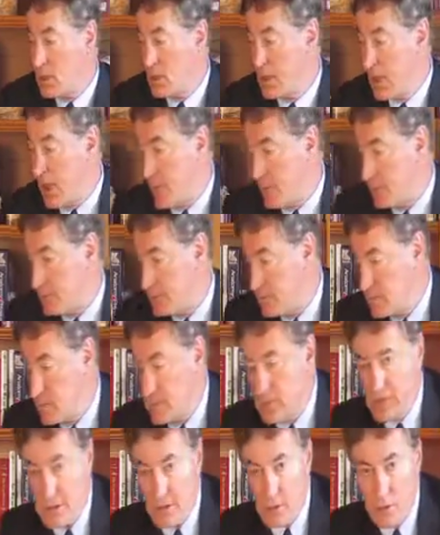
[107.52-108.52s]
Now,
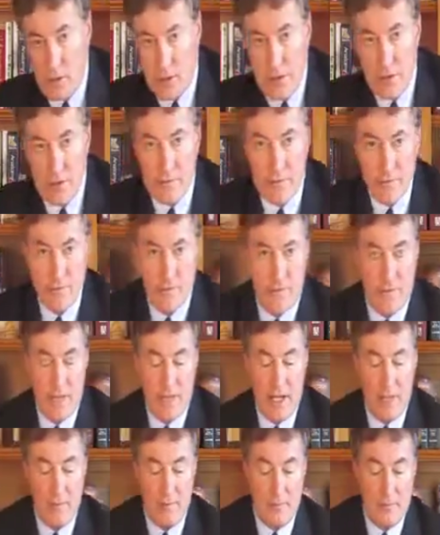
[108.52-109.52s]
in order for
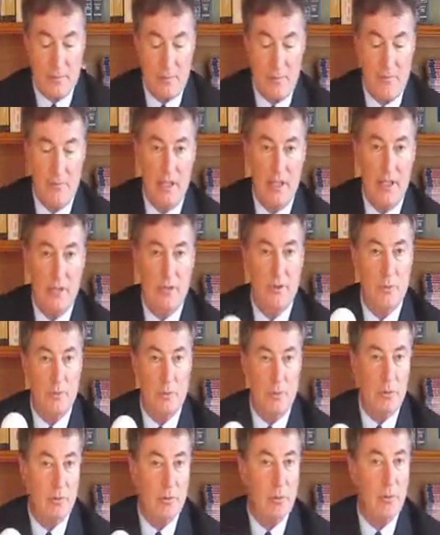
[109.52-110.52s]
that flame to
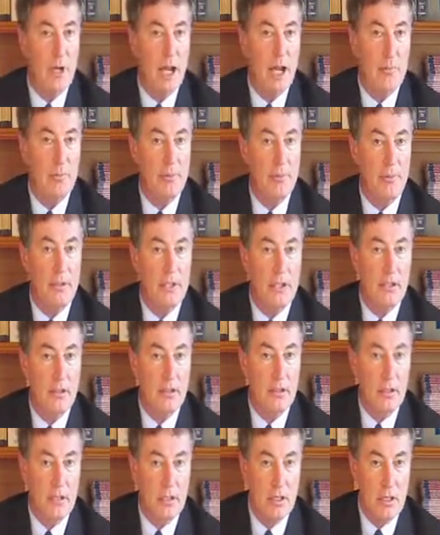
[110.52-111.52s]
burn properly,
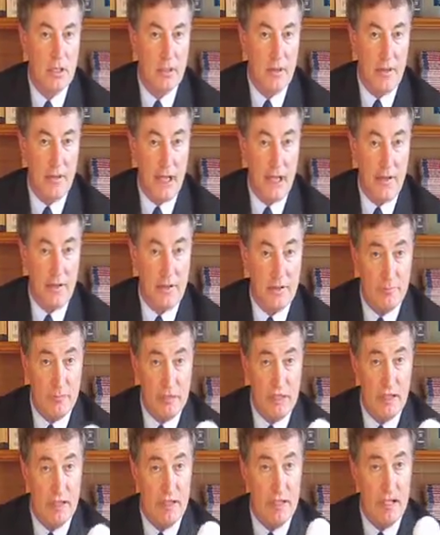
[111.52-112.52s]
there have to
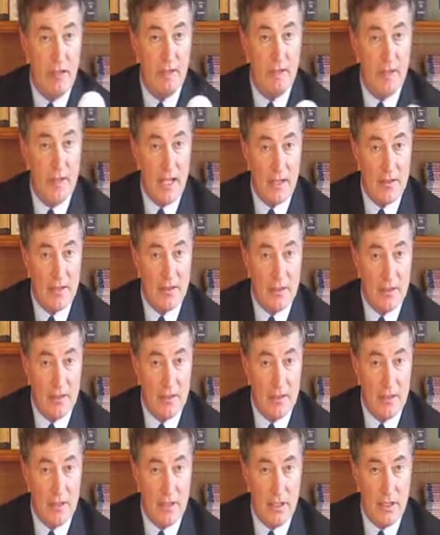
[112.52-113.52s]
be enough
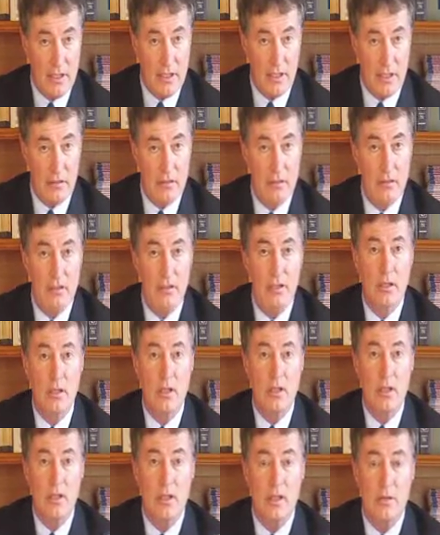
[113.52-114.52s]
oxygen in the air
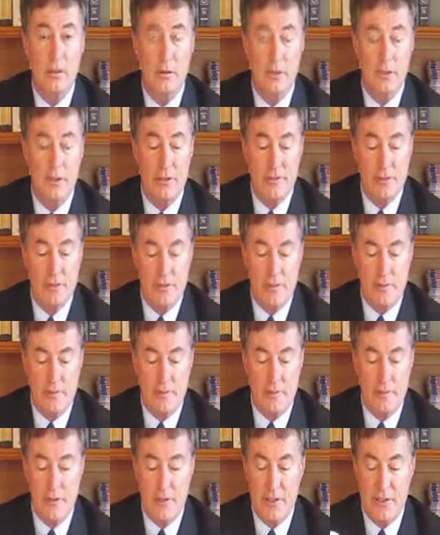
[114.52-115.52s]
in order
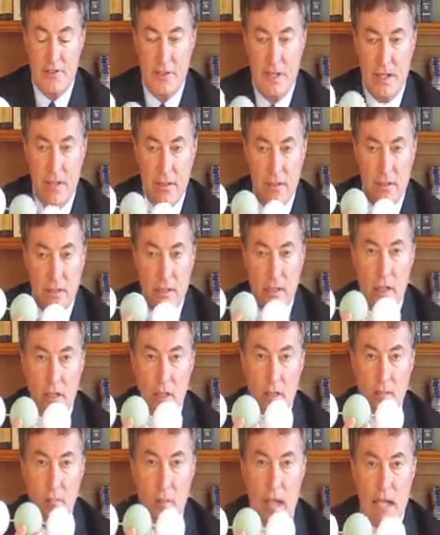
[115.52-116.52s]
for this
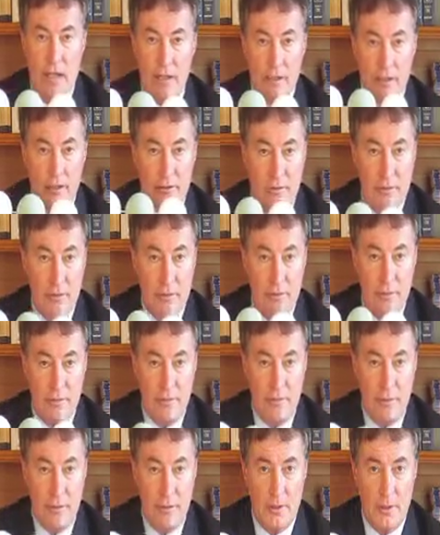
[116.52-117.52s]
molecule to be
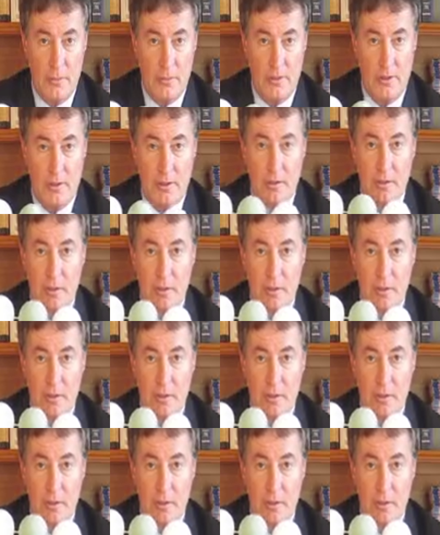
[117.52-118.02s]
formed.